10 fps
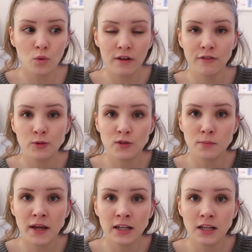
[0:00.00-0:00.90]
whatever you've
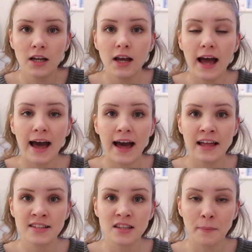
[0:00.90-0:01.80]
spent,
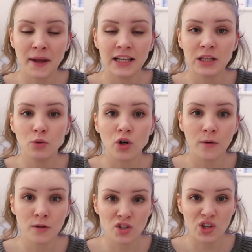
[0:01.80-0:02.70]
and the penny will
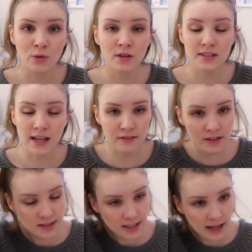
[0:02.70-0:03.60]
go into a
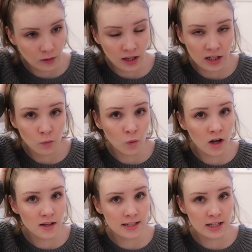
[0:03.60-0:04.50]
savings account. And it
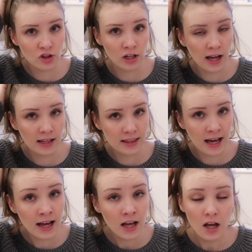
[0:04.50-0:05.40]
works literally like that.